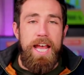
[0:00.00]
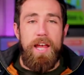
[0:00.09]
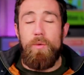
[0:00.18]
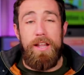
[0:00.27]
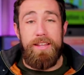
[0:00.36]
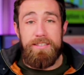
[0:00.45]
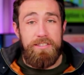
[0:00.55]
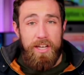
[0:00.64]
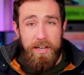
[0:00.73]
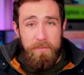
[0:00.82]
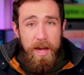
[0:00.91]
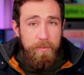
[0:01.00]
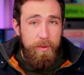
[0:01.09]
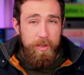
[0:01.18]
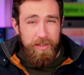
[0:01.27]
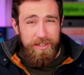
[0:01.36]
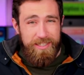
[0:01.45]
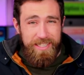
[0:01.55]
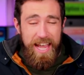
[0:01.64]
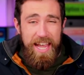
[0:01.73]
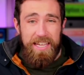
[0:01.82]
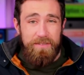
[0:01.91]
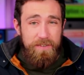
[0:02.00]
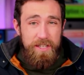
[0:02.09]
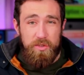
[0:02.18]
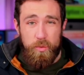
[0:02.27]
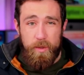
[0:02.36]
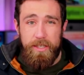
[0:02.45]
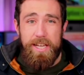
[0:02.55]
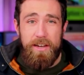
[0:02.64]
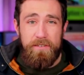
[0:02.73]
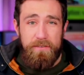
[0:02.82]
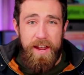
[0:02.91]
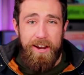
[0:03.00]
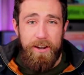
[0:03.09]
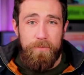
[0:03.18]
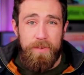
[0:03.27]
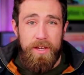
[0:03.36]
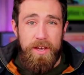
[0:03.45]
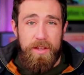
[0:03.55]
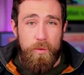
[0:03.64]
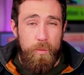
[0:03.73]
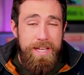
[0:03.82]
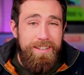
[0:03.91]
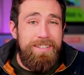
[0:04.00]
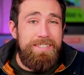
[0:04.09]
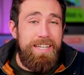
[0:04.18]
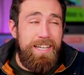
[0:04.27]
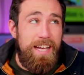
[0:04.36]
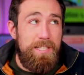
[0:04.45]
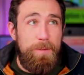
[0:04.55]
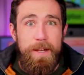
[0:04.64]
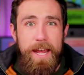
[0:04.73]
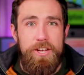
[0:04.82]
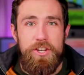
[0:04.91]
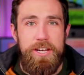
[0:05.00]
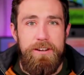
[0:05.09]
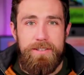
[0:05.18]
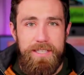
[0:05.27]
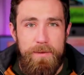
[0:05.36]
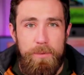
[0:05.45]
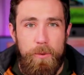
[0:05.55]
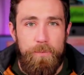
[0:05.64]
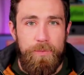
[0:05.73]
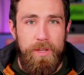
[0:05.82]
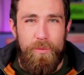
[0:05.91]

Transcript: And while this is unpopular to say and feels really unfair, the realistic explanation here is simple.